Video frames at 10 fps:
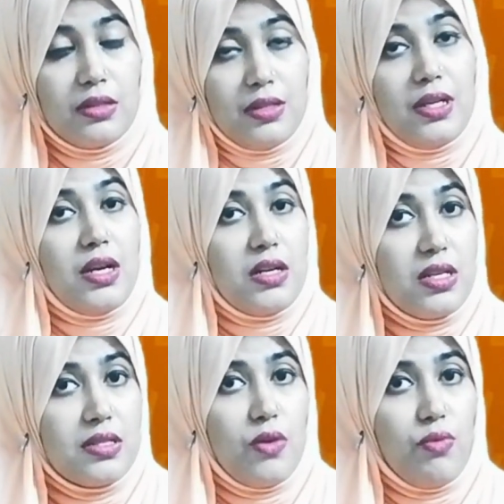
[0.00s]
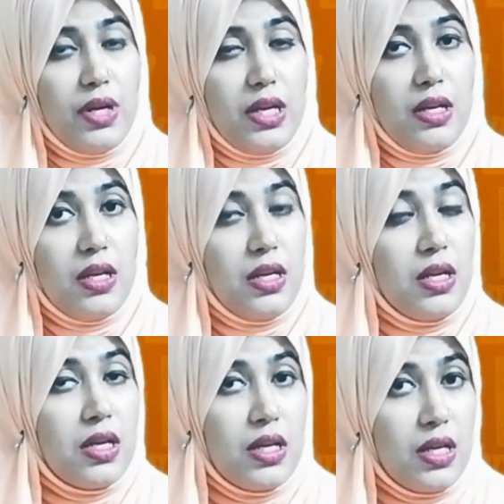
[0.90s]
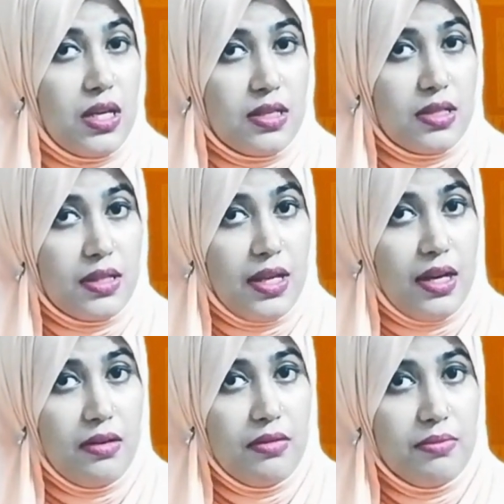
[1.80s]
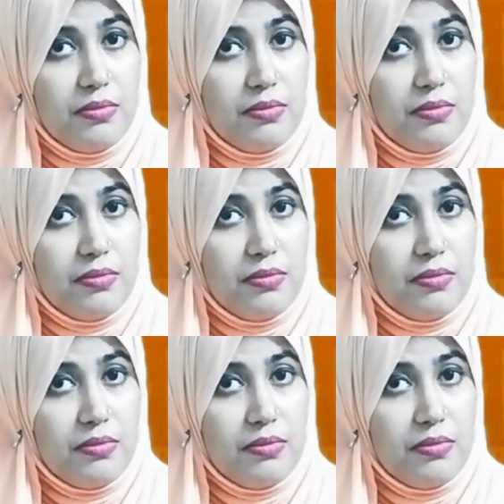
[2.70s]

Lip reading: there is a way. Isn't there?